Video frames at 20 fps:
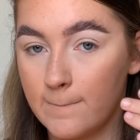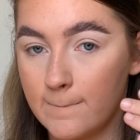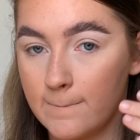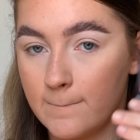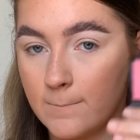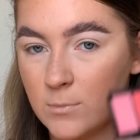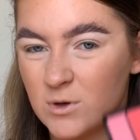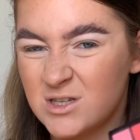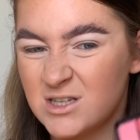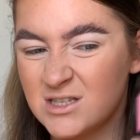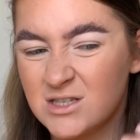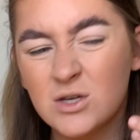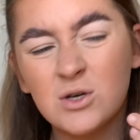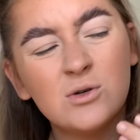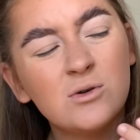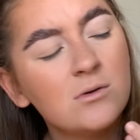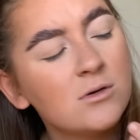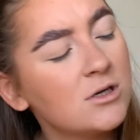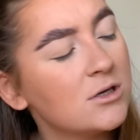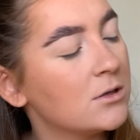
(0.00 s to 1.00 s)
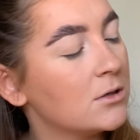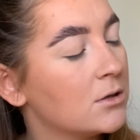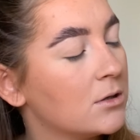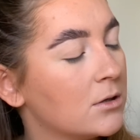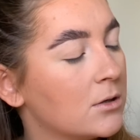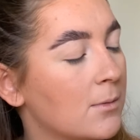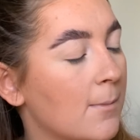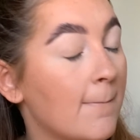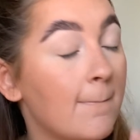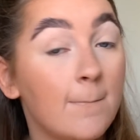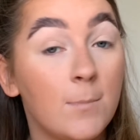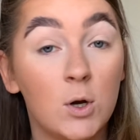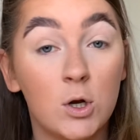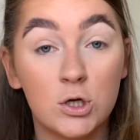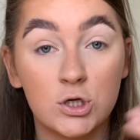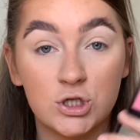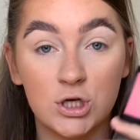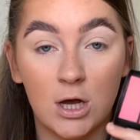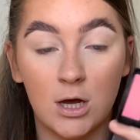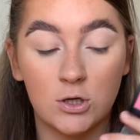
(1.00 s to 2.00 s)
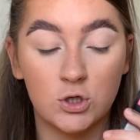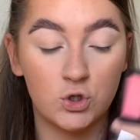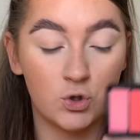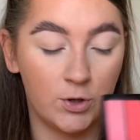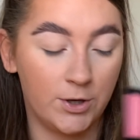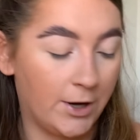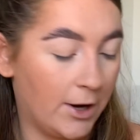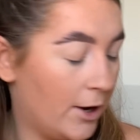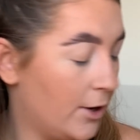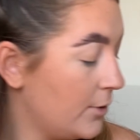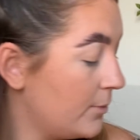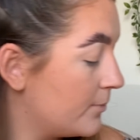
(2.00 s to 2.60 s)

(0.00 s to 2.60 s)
what's this called? Blusher Trio.